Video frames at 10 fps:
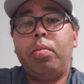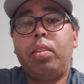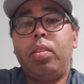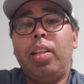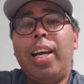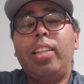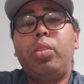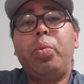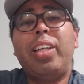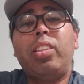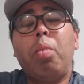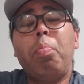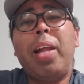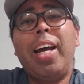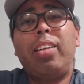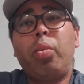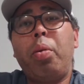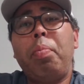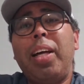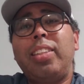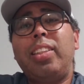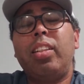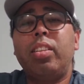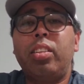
So the last three I saw black, three black stickers.